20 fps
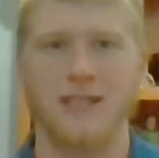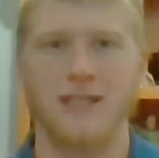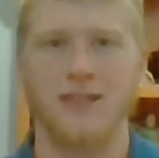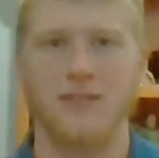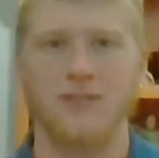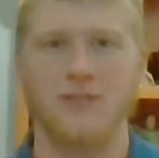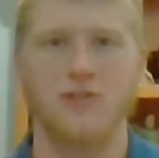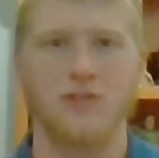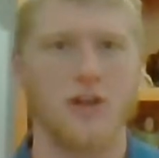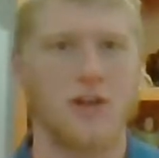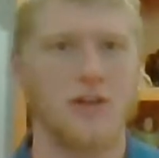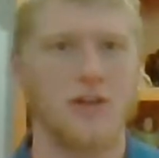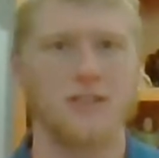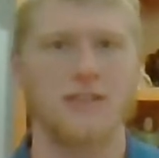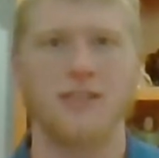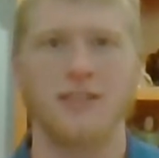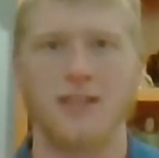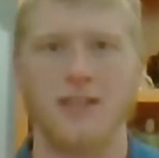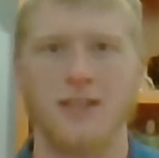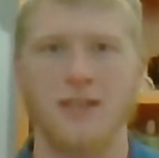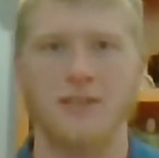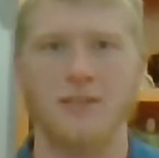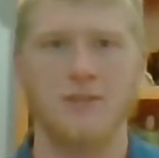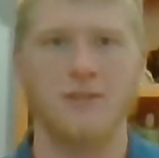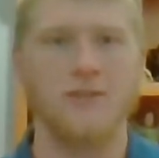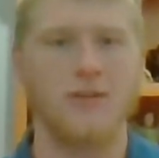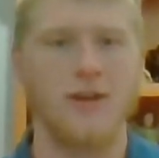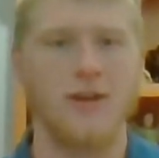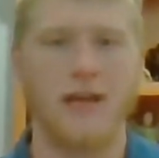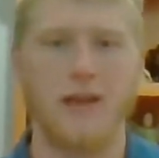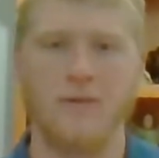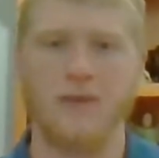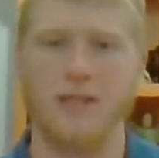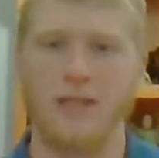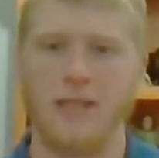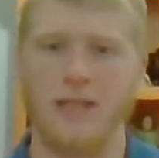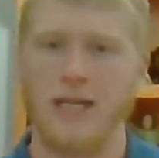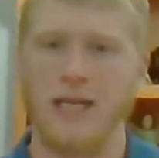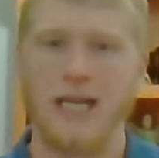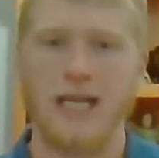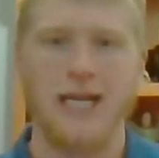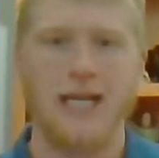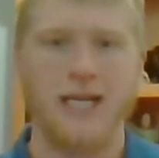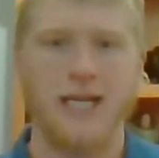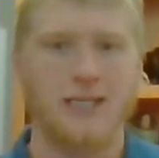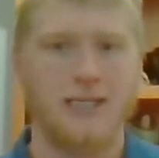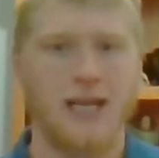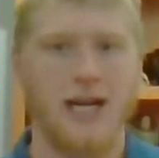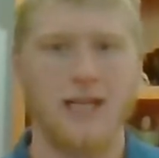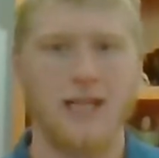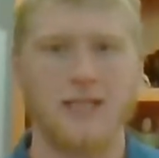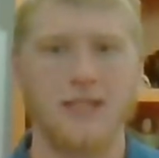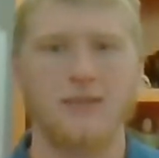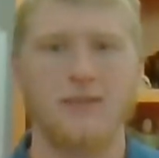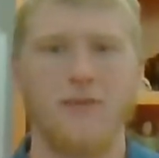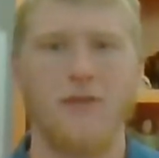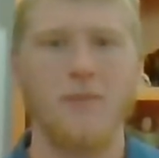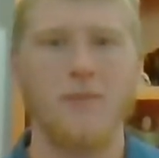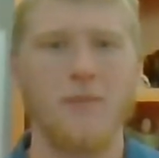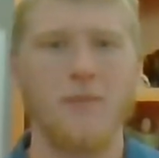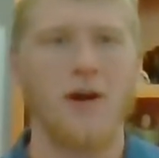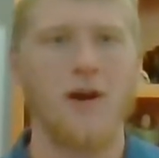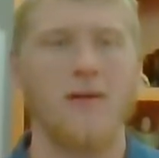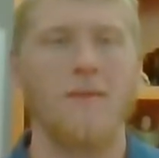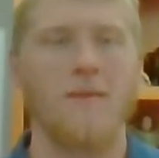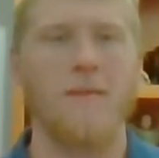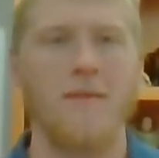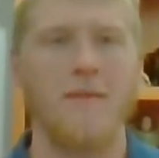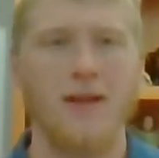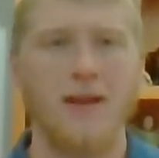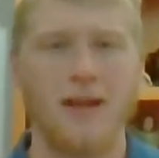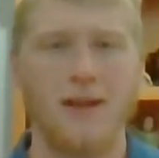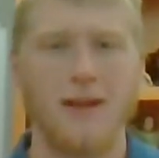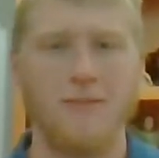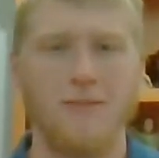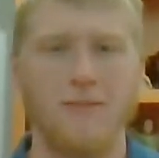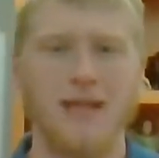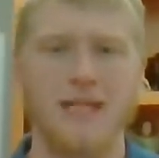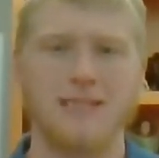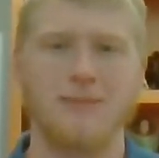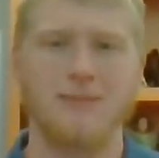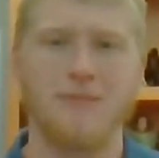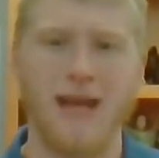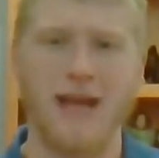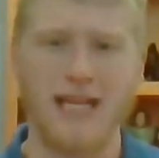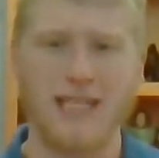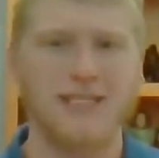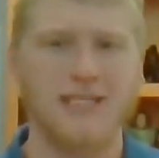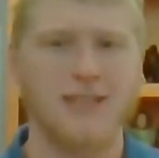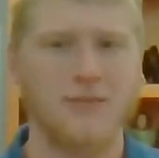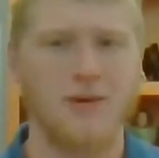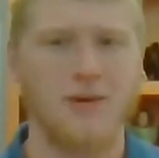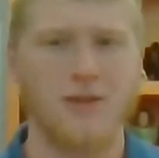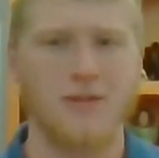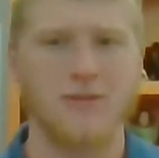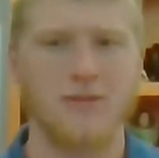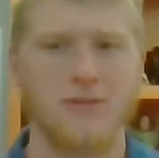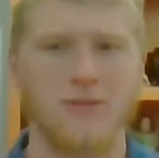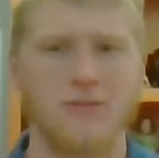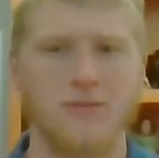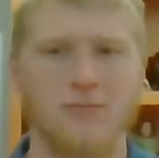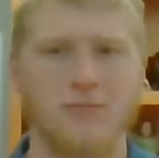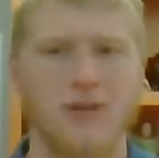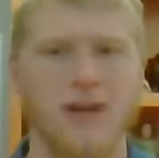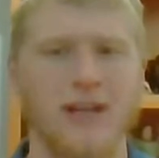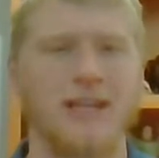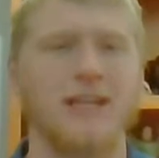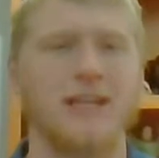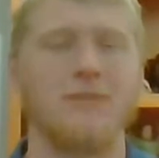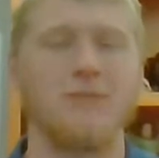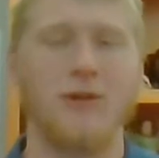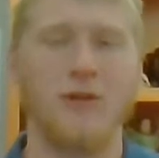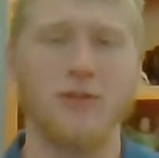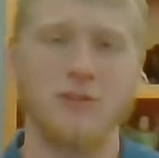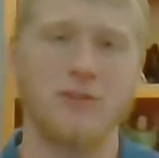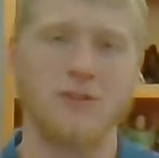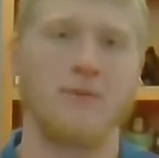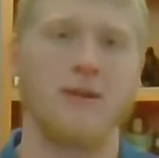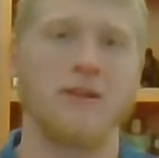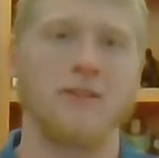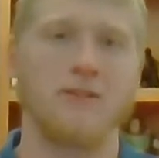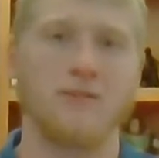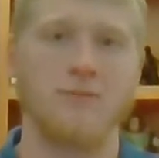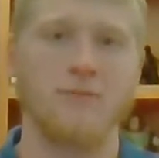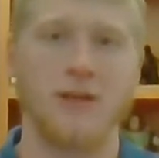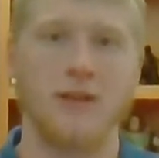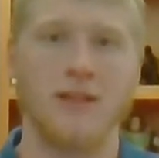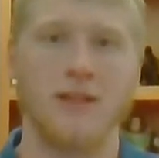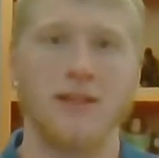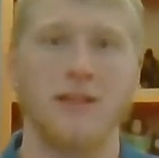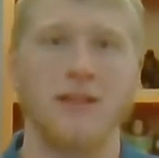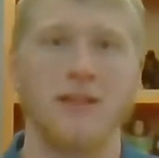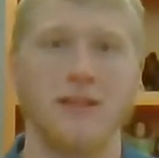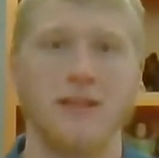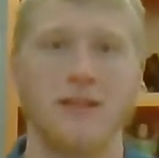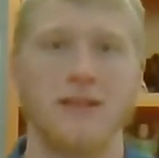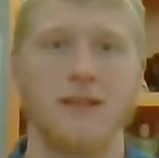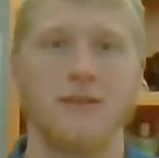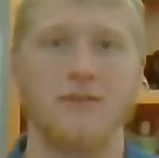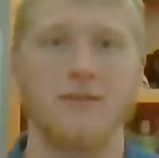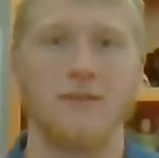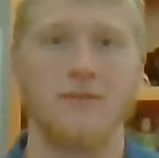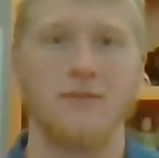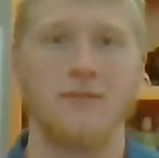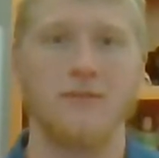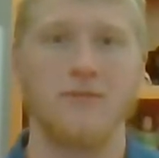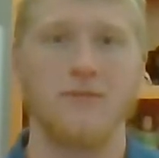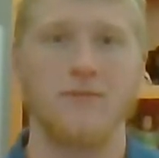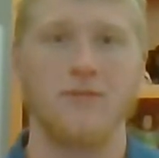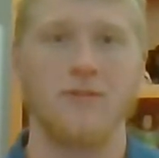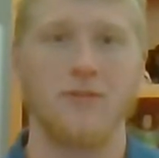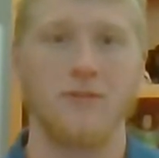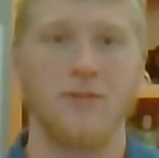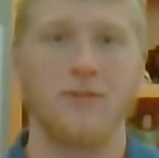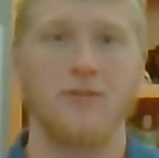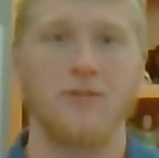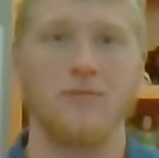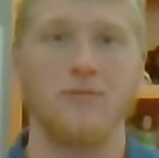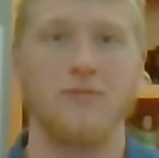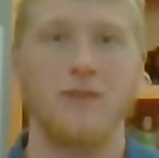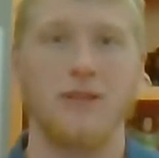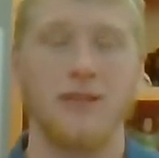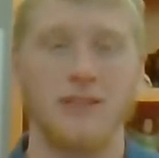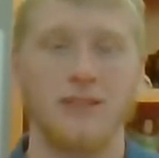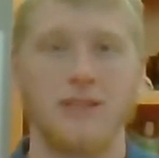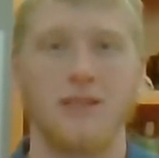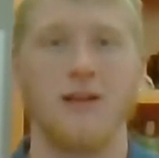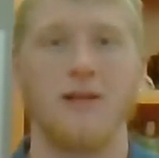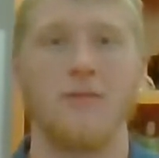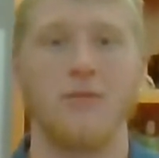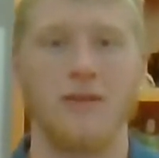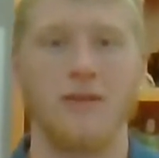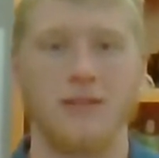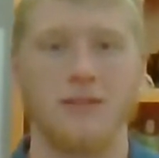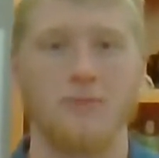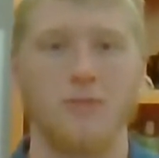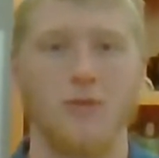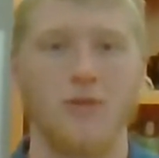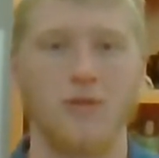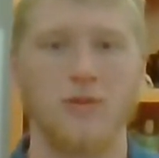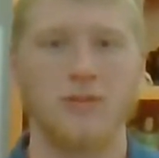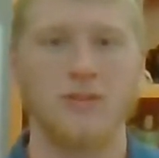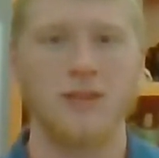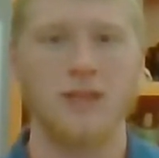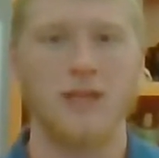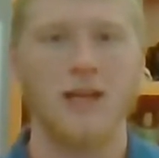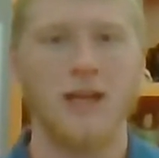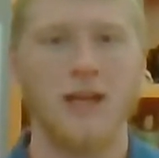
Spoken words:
sales, jersey sales, you name it. College football and men's basketball bring in the most amounts of money for NCAA sports.